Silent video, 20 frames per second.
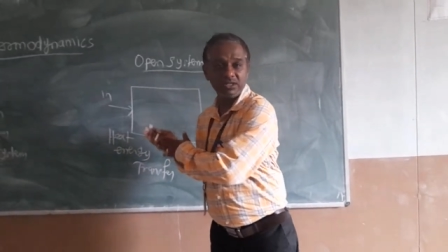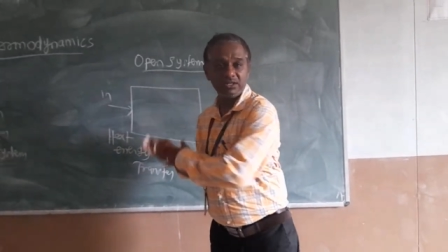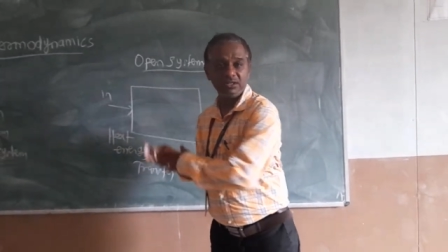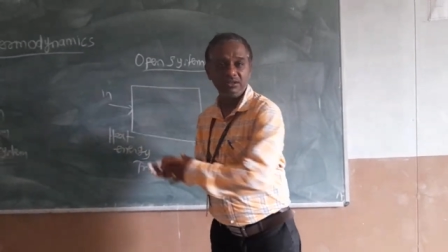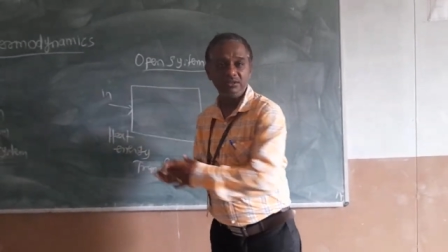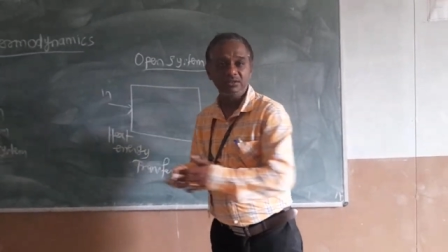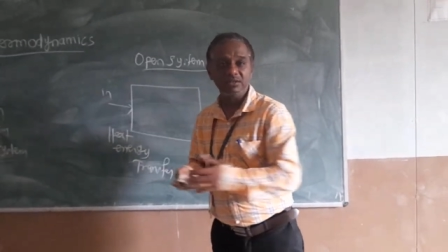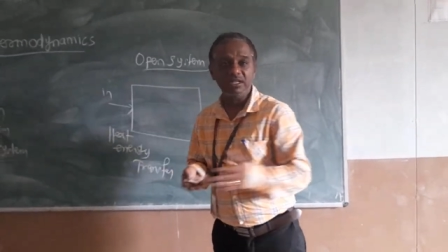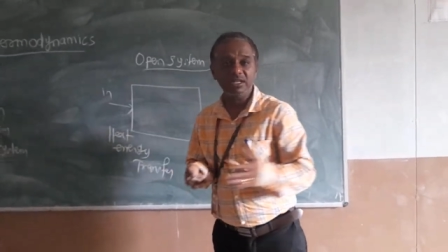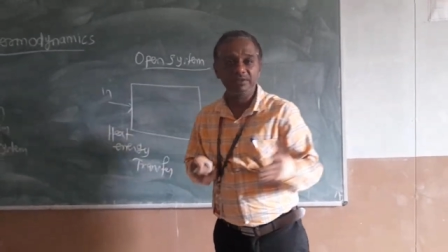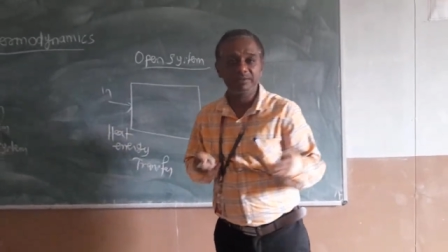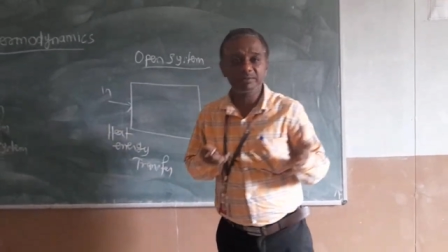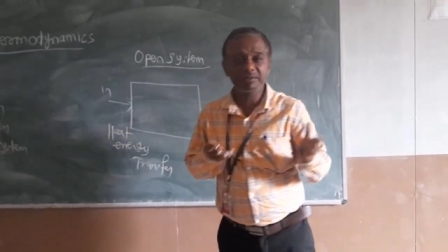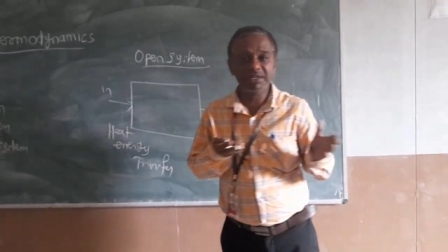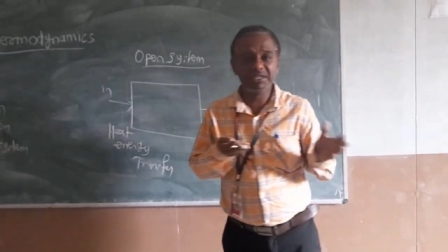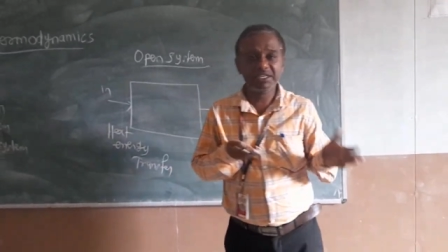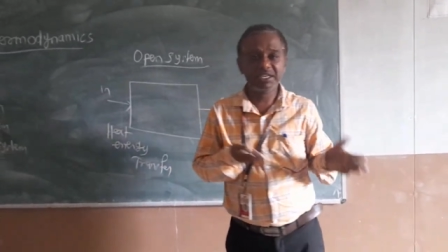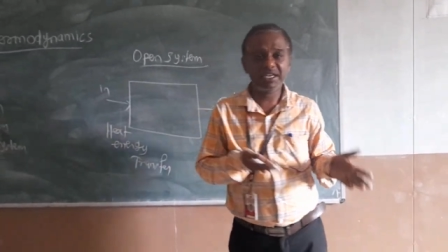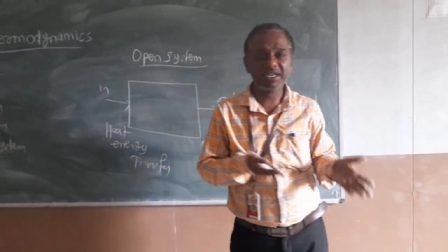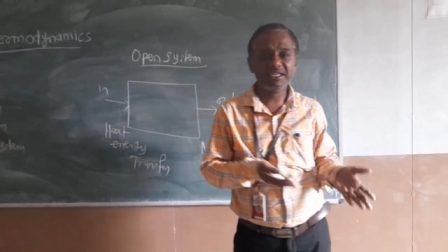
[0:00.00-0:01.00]
So there will
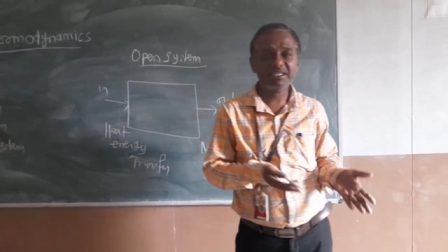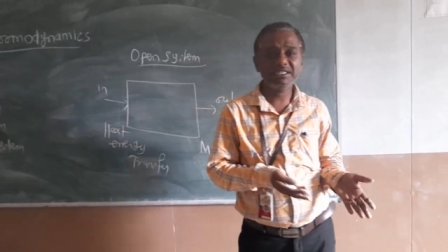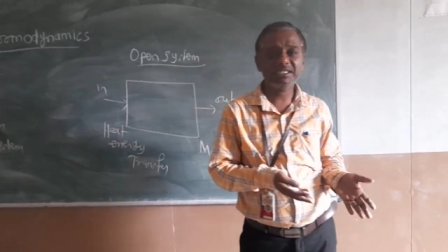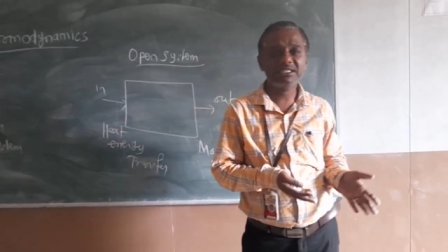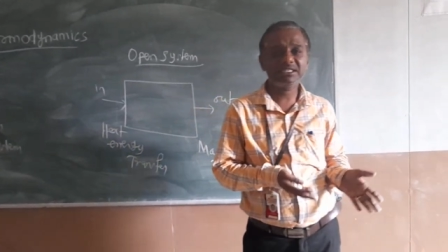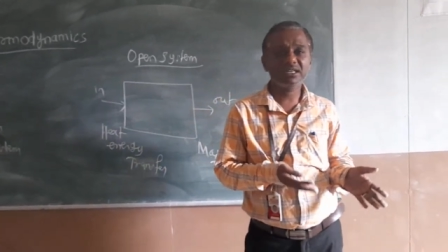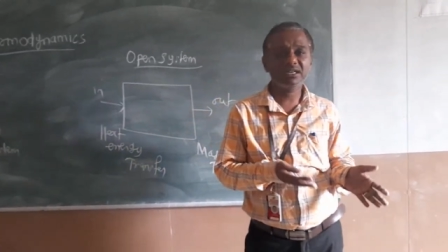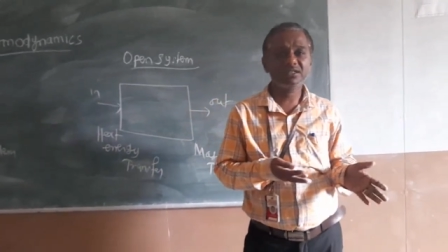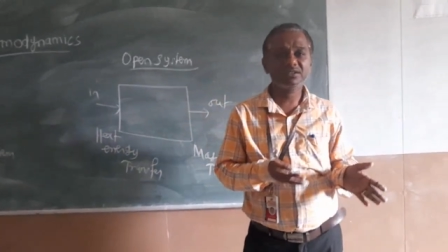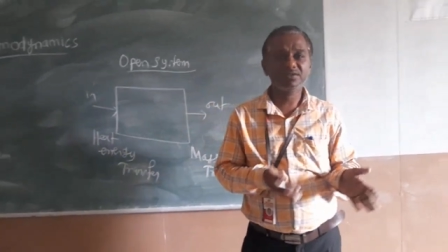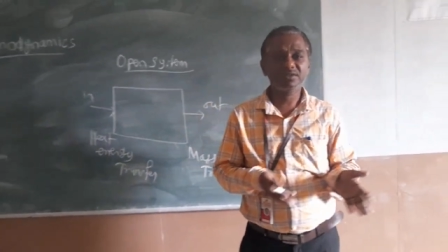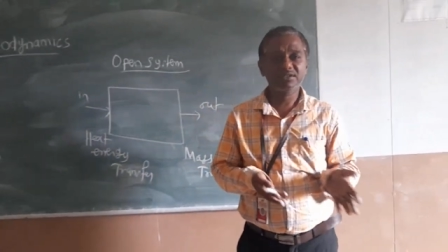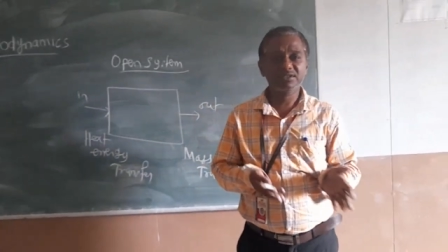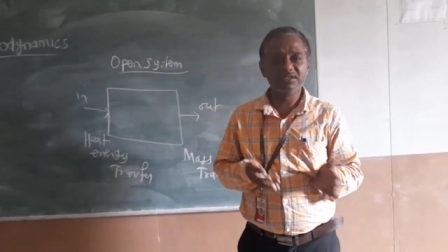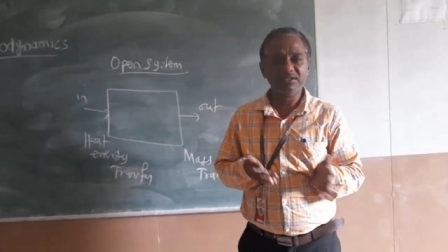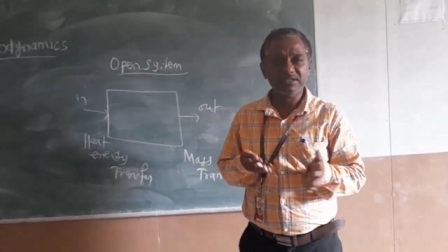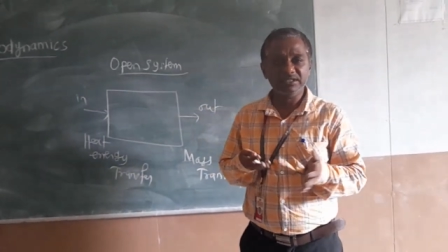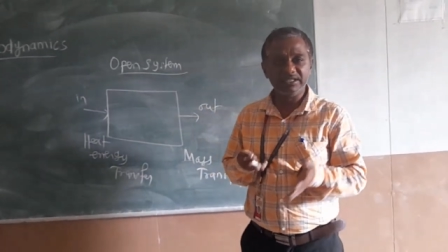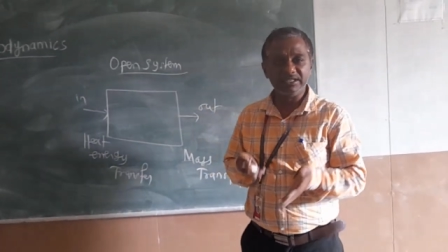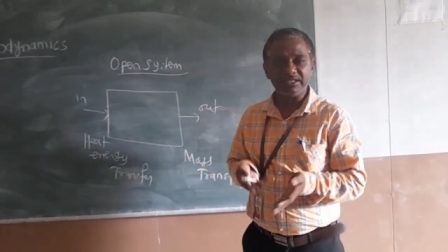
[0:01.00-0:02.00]
be energy transfer is
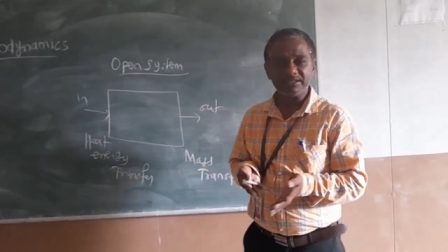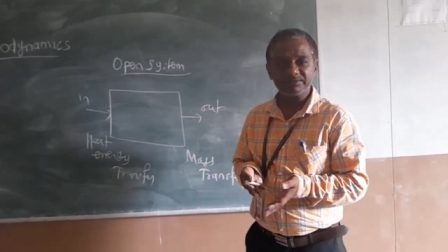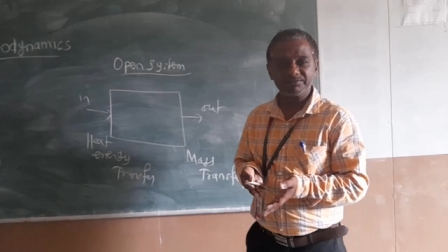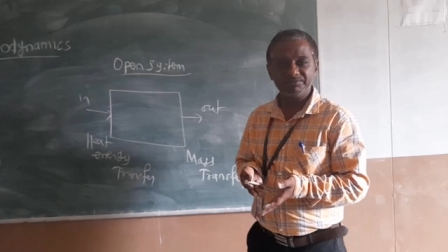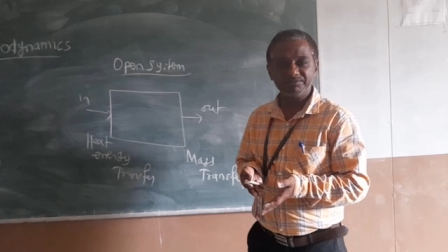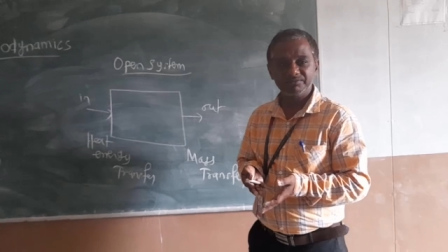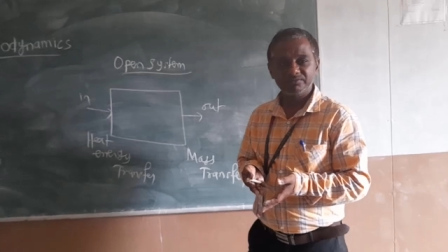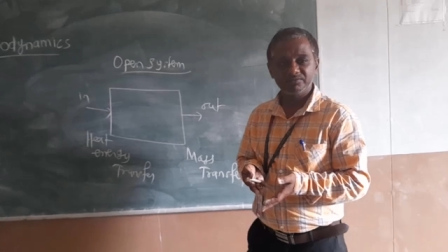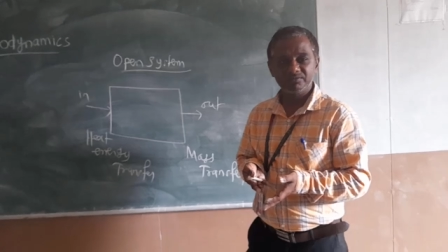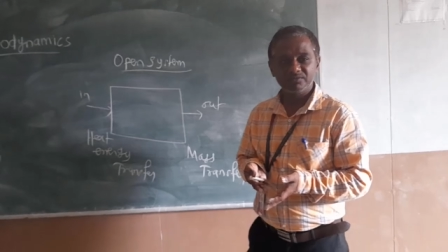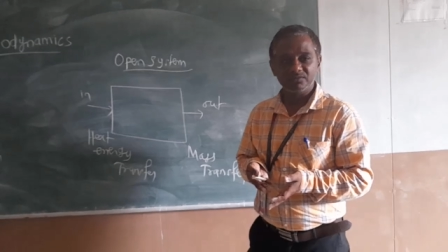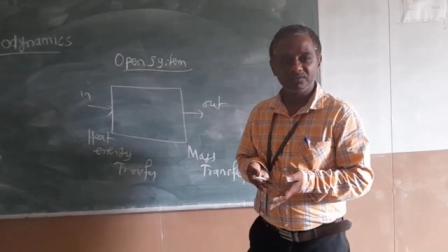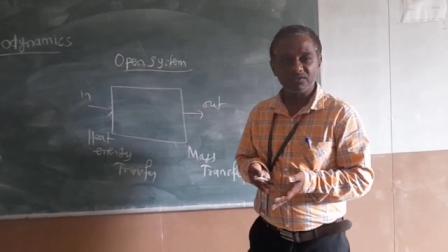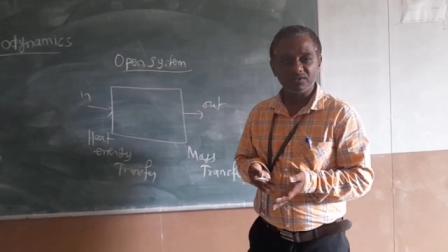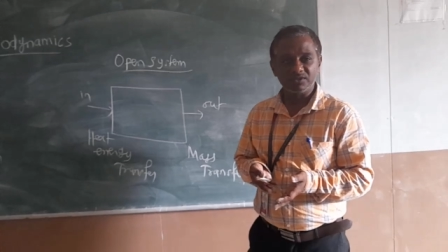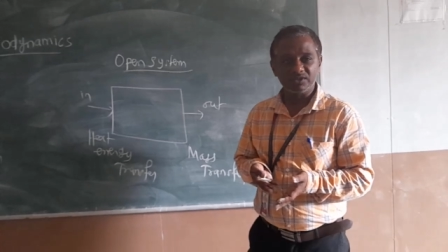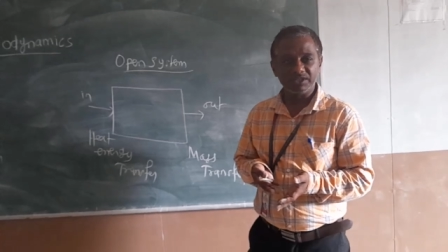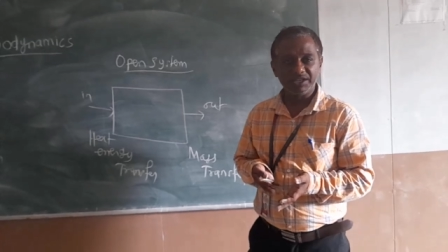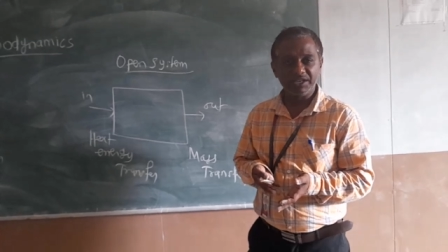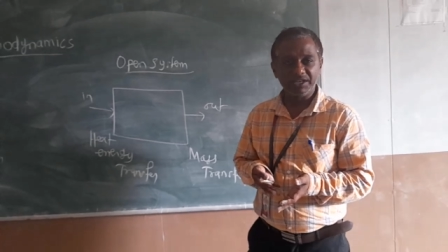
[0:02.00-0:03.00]
there.
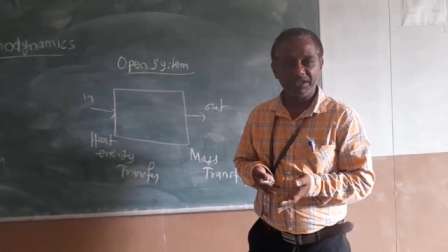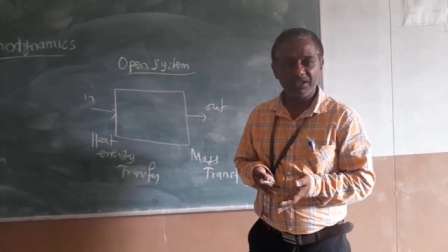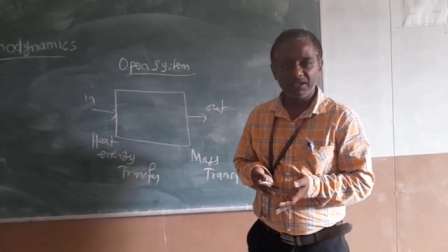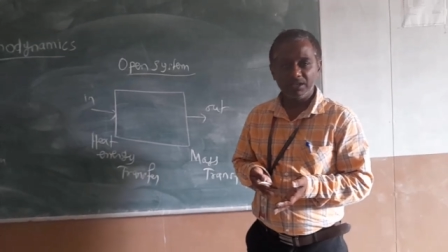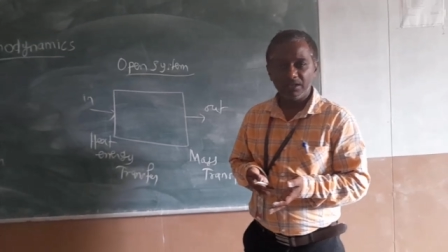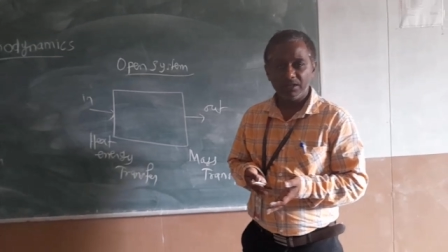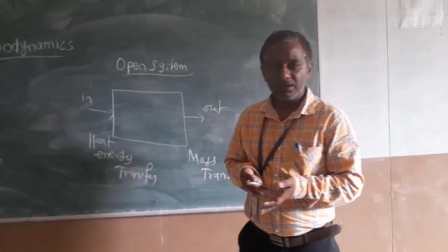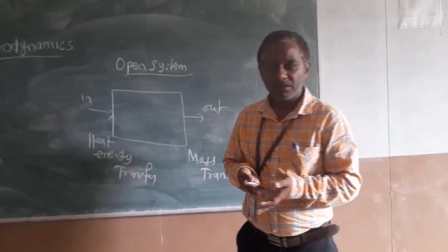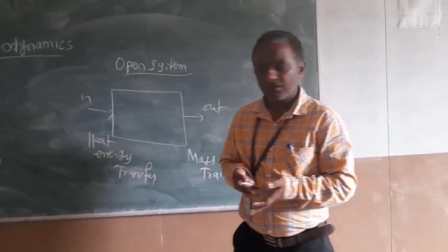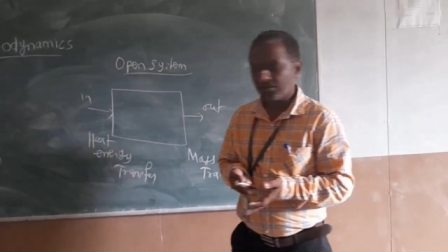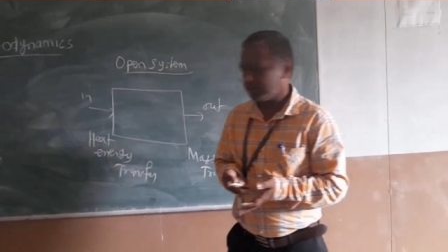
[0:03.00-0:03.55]
Okay. So